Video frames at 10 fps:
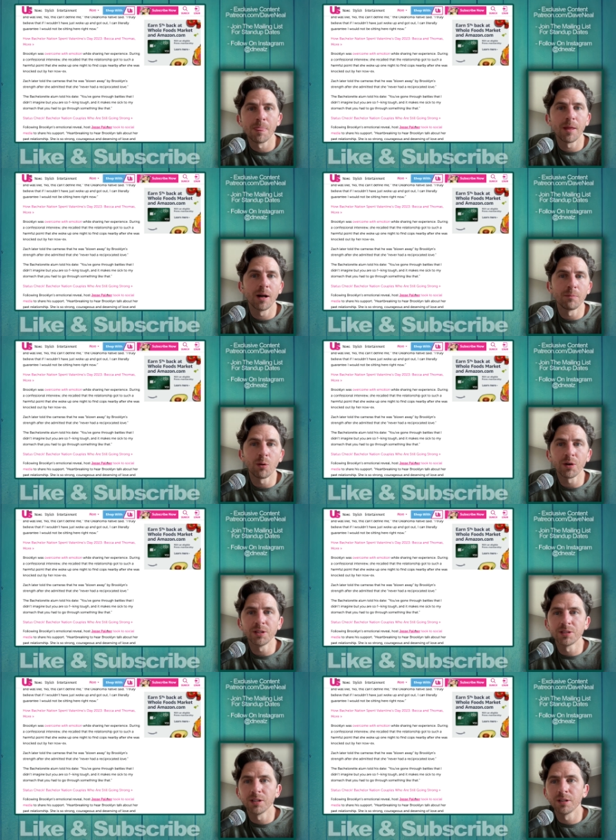uh, born
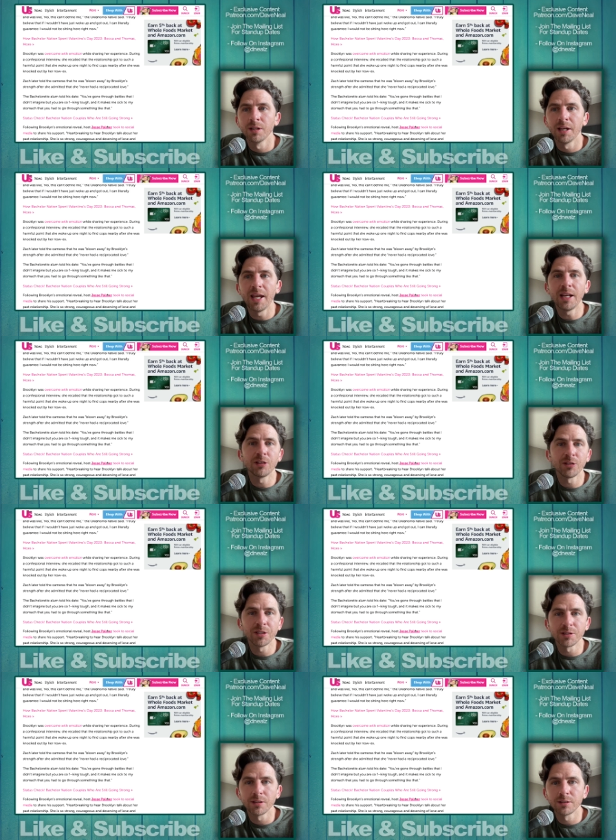into
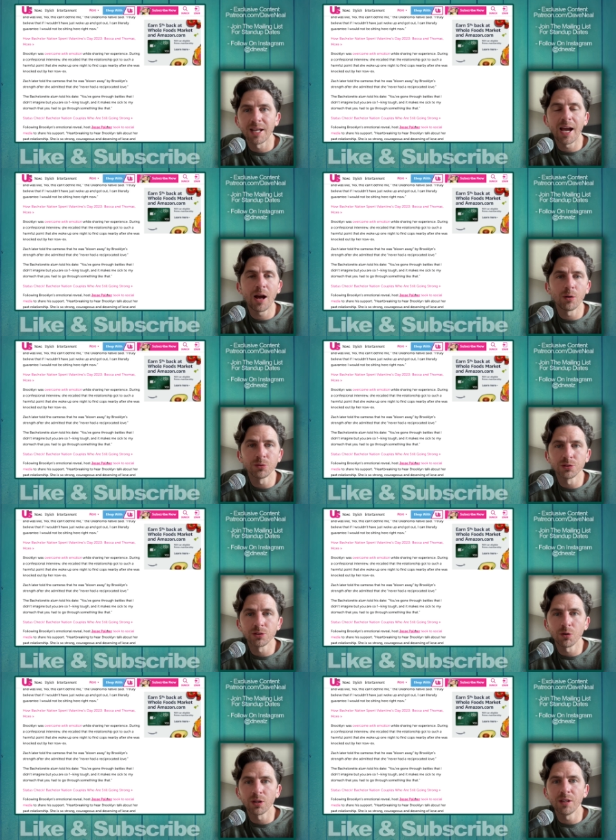ignorant towns
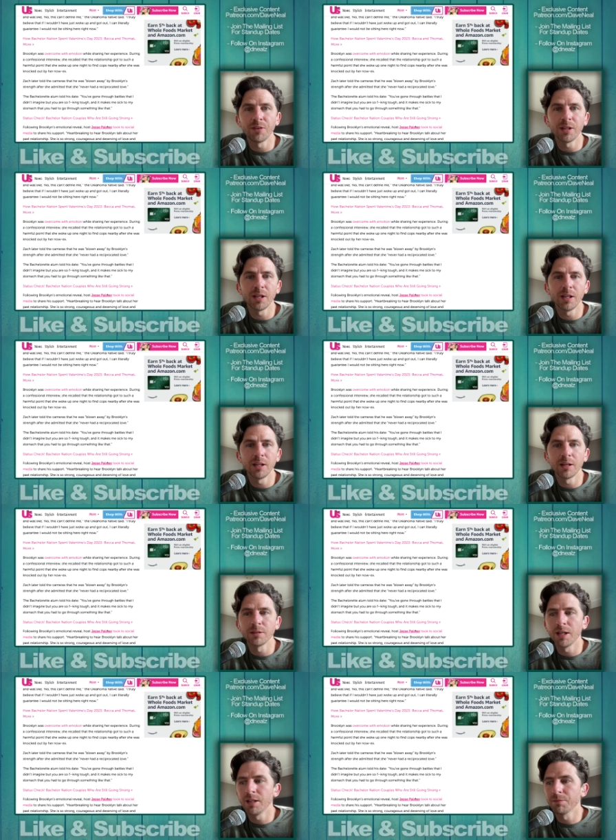or living in a
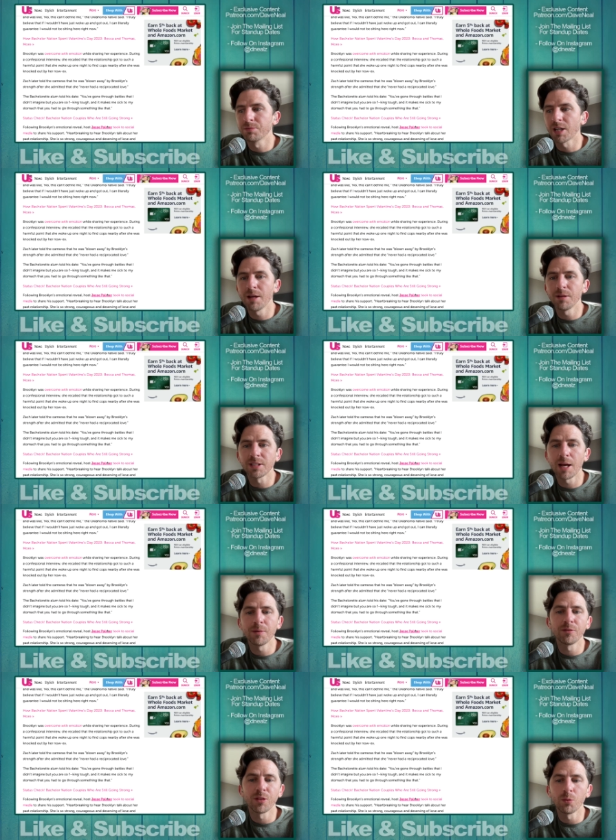in a tight time
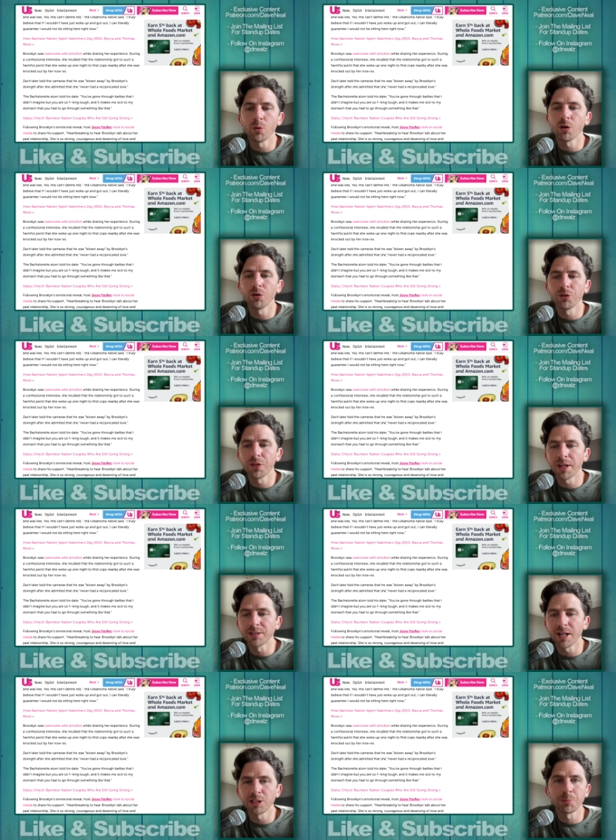of the world that's
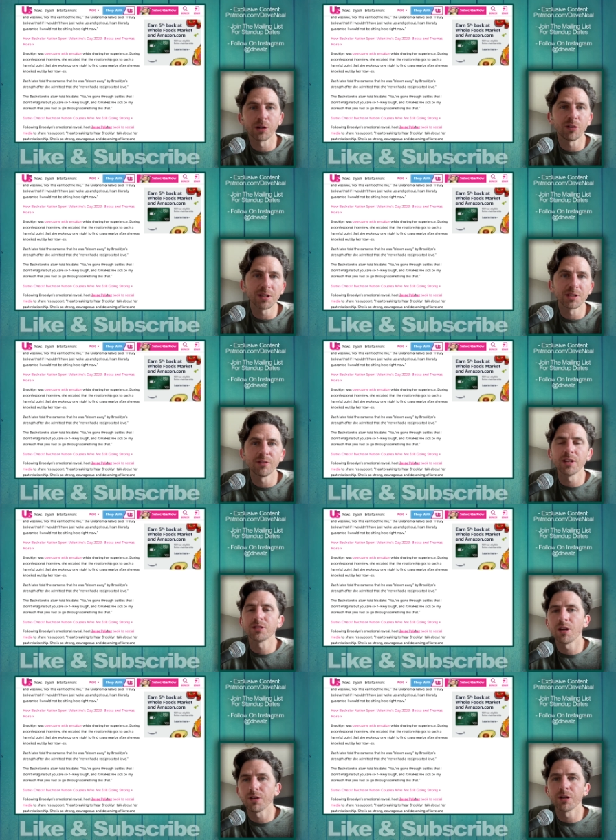not as progressive as
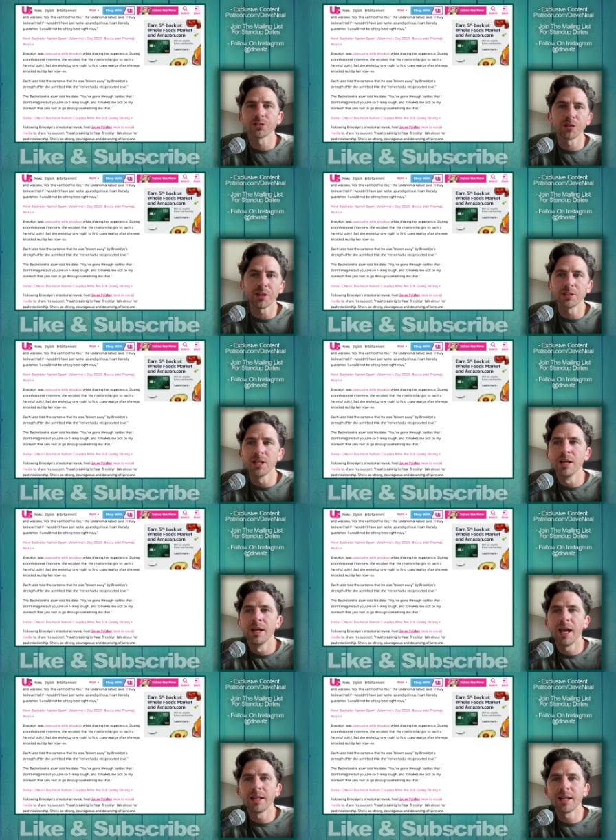others or these
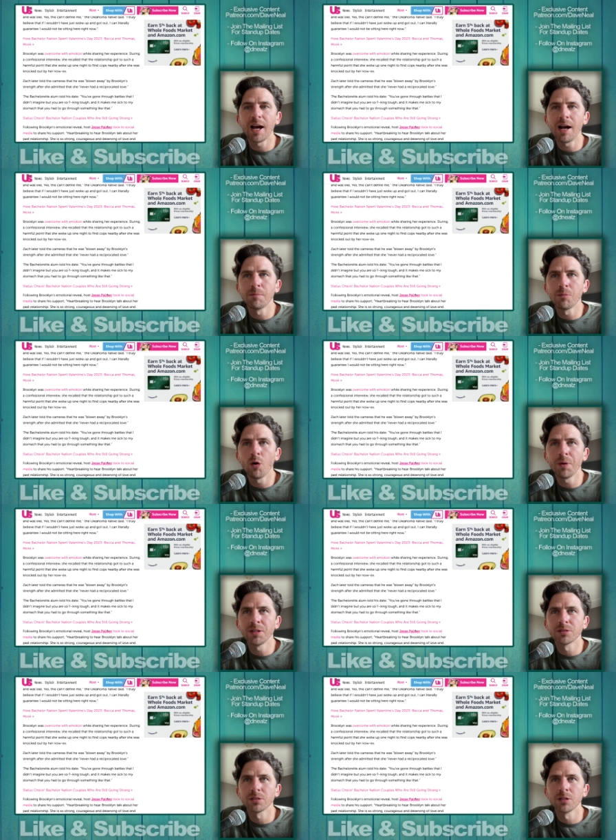and I'm
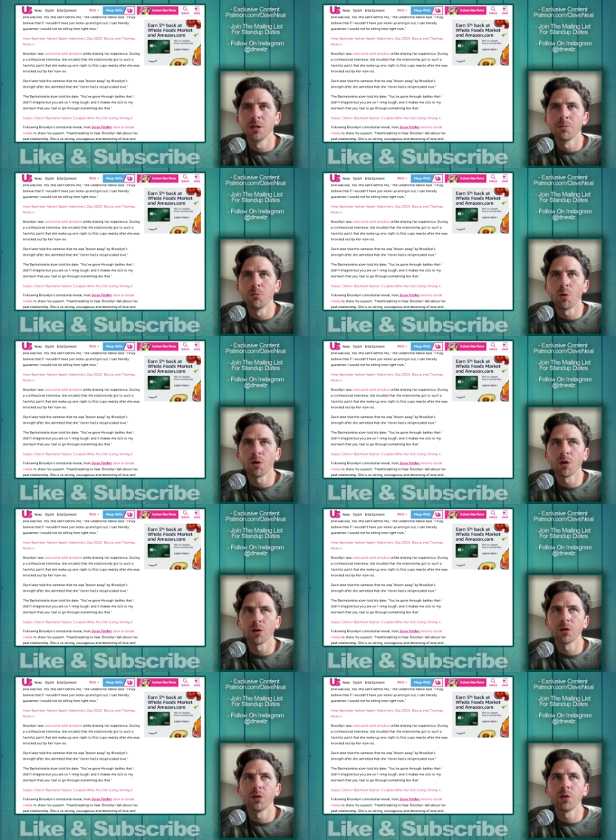always
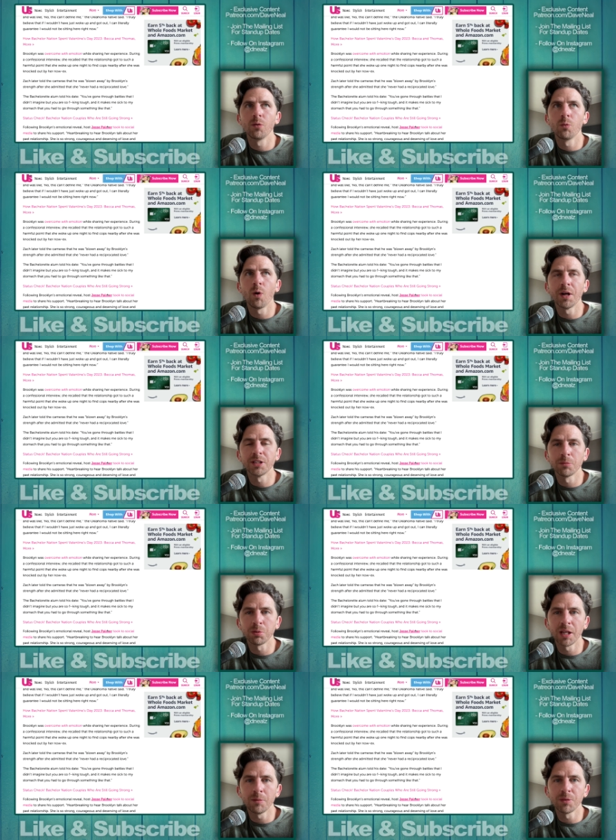more wanting to
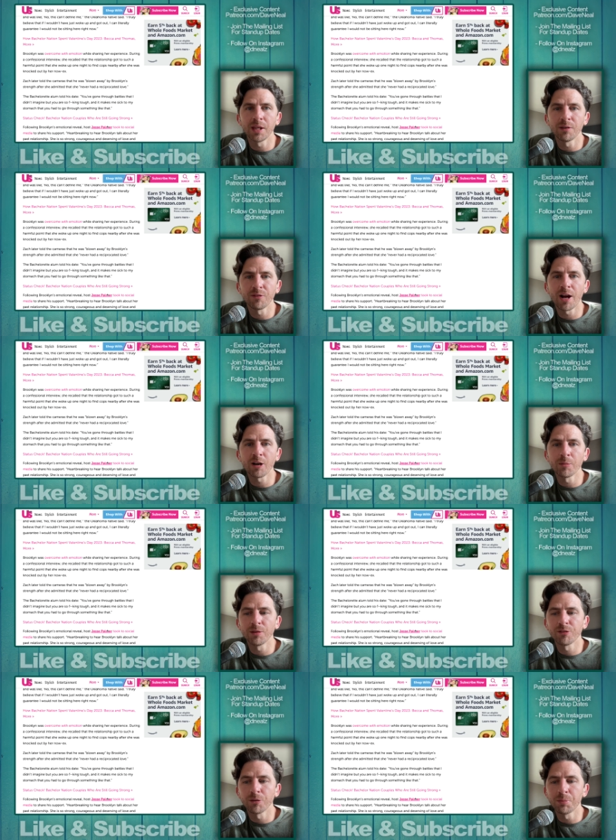blame the environment
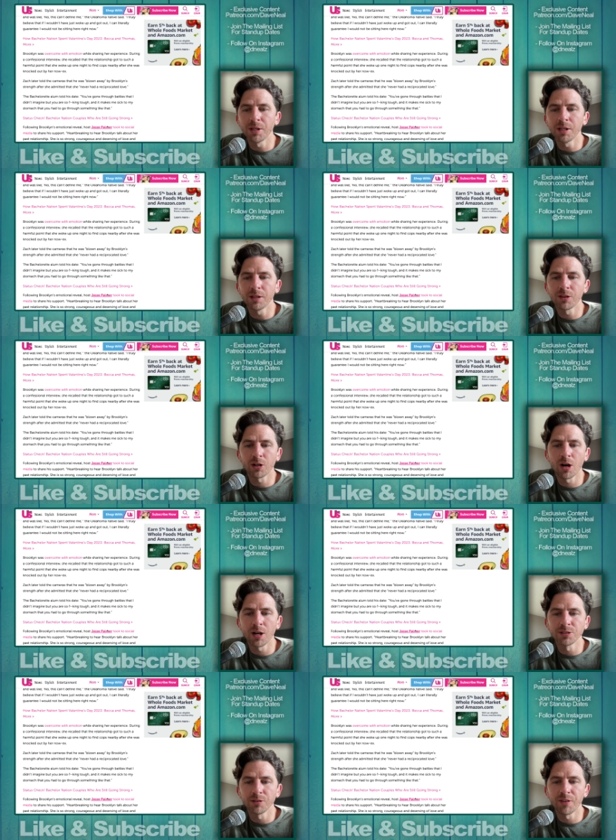for being the
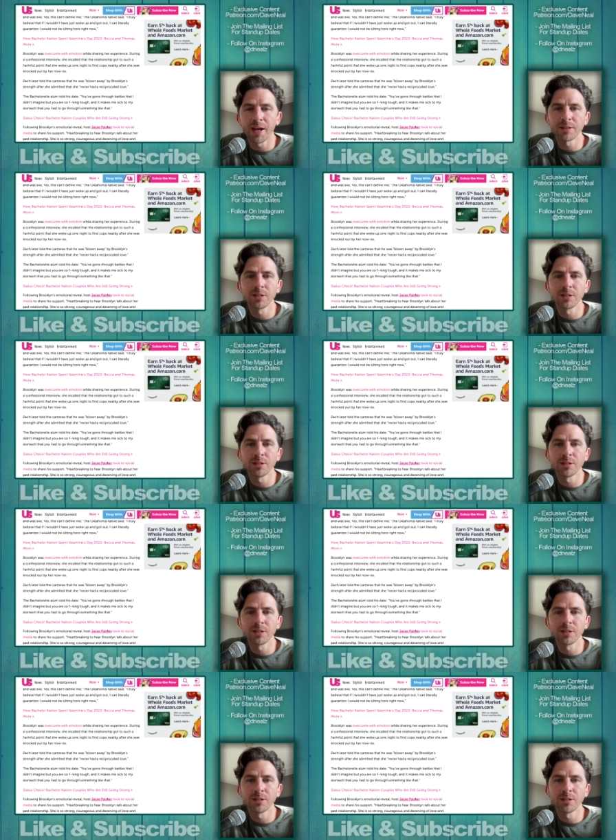cause of that